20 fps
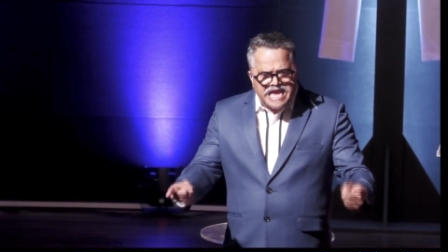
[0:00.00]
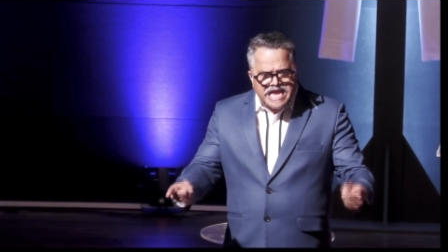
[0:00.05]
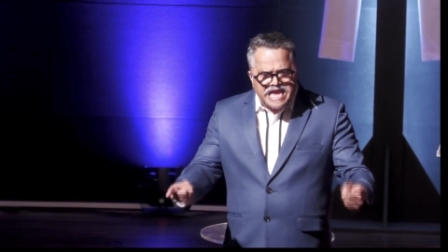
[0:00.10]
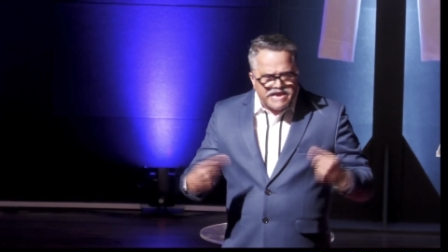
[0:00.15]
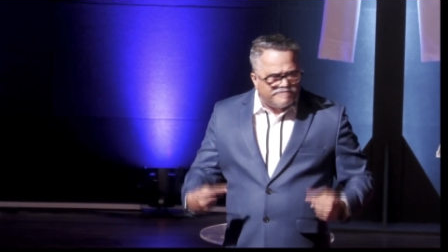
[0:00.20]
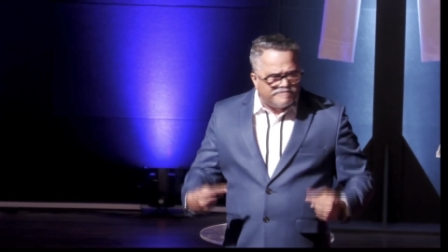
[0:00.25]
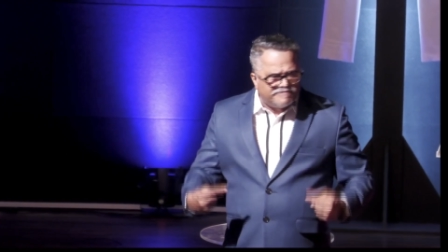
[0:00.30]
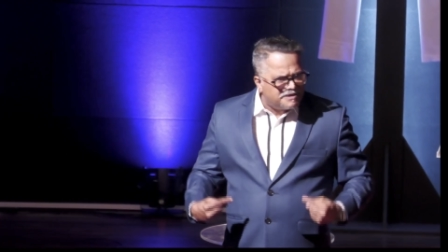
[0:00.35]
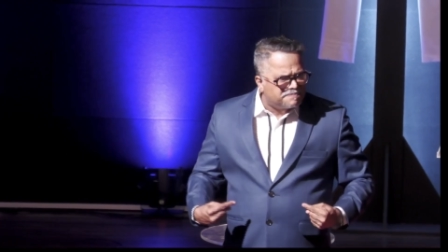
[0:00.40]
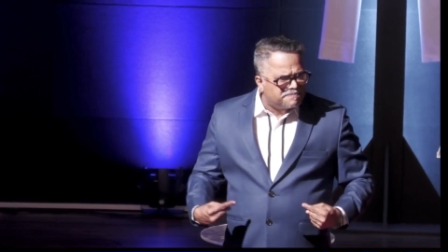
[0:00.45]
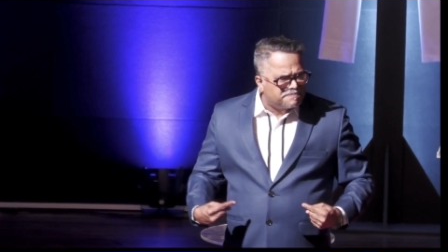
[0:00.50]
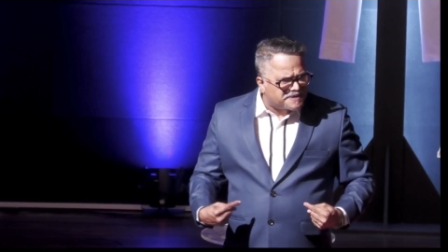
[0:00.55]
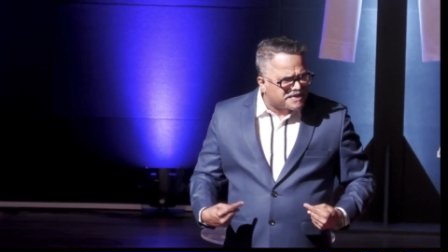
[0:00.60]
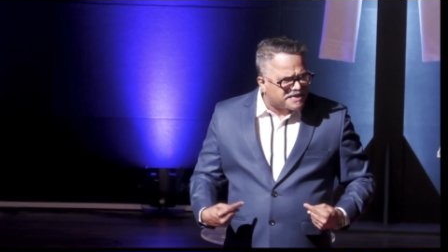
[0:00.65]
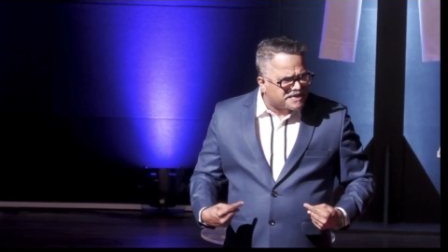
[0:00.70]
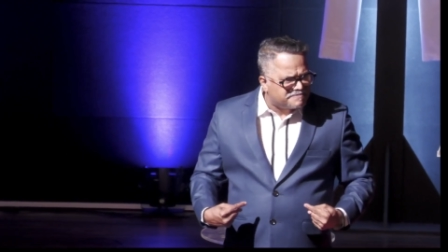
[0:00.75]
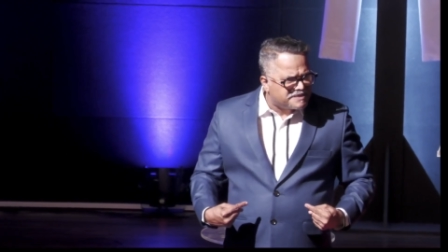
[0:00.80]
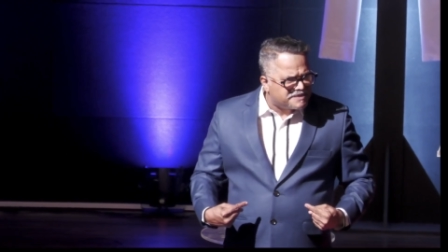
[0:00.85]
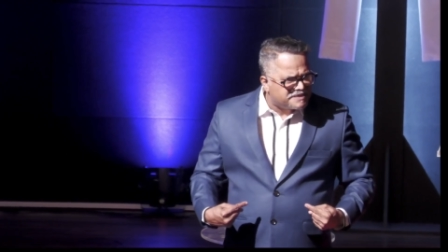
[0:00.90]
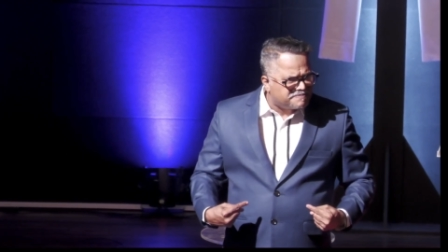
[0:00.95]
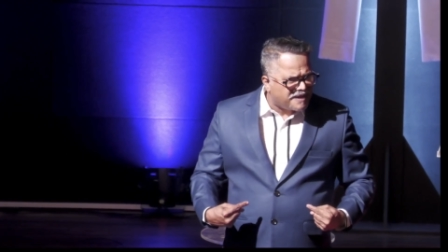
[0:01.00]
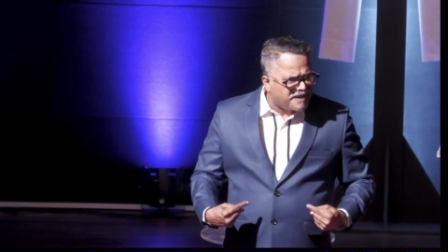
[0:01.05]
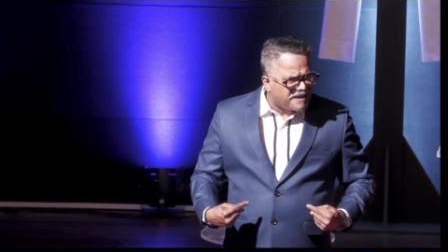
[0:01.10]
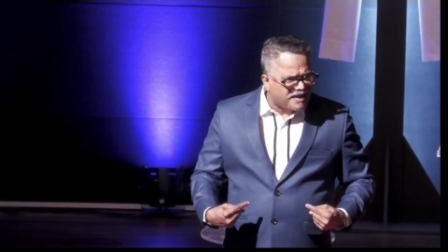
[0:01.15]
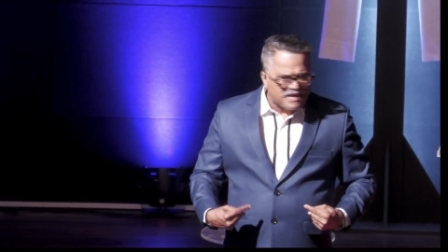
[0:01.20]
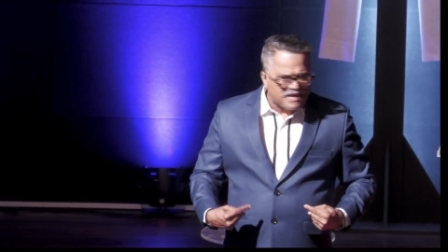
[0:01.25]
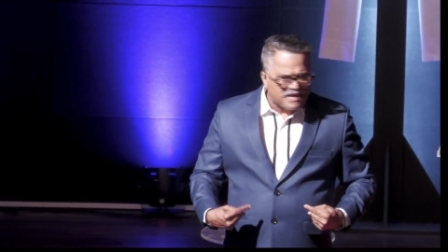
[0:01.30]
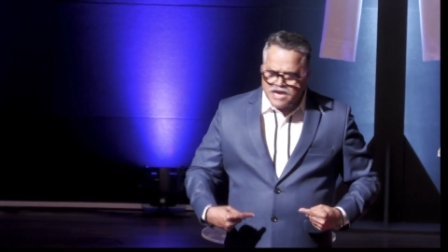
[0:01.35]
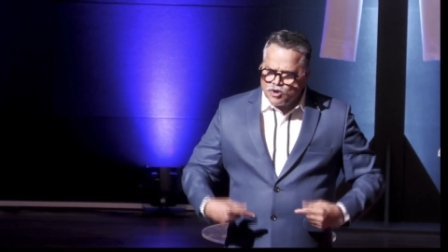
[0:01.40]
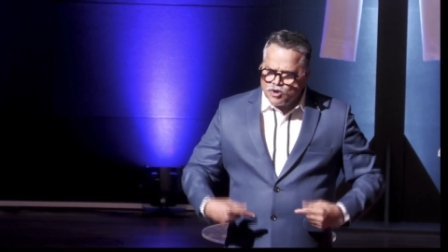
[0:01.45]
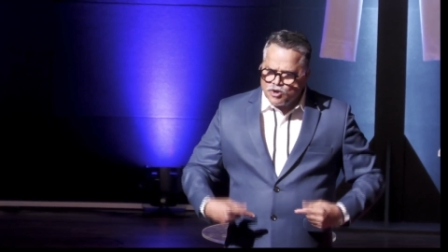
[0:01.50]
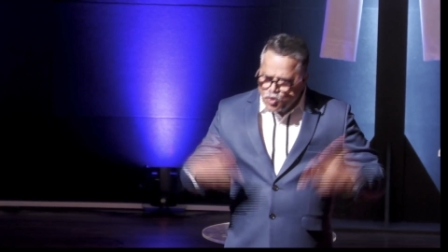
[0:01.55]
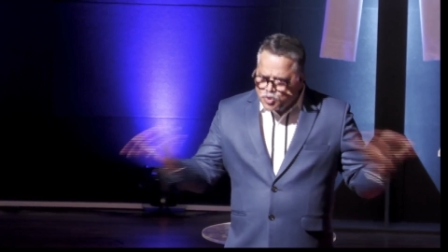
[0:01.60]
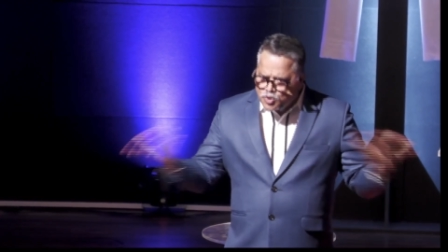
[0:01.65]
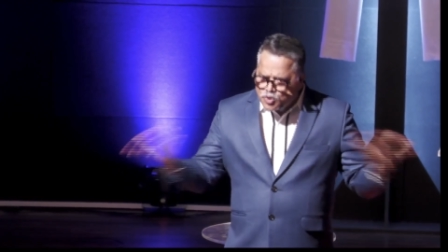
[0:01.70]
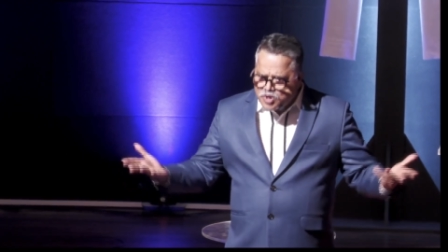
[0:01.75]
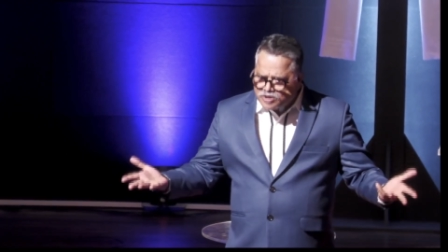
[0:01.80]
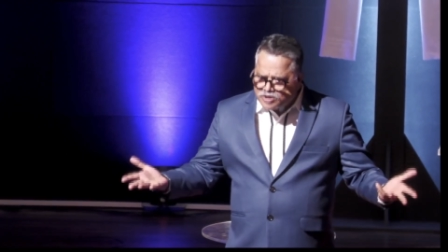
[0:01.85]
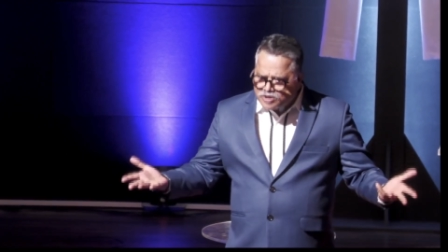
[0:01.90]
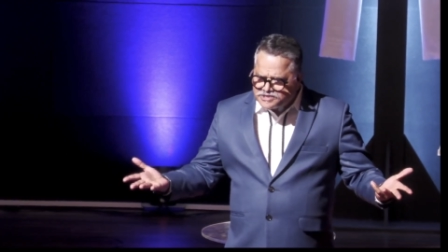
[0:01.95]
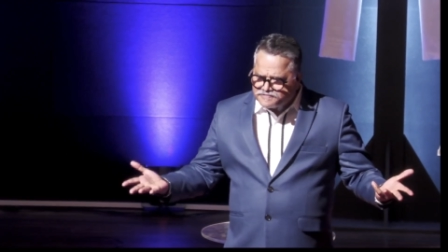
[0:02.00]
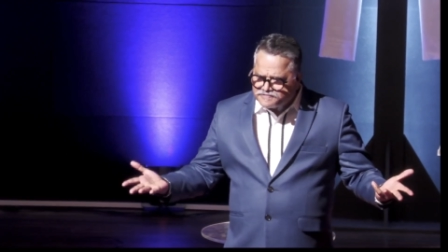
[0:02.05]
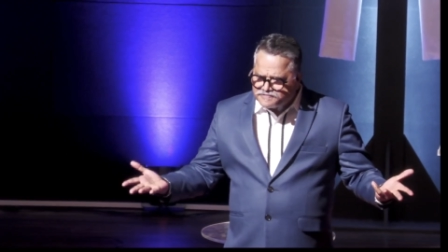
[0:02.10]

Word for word: he will bring me back. Who knows,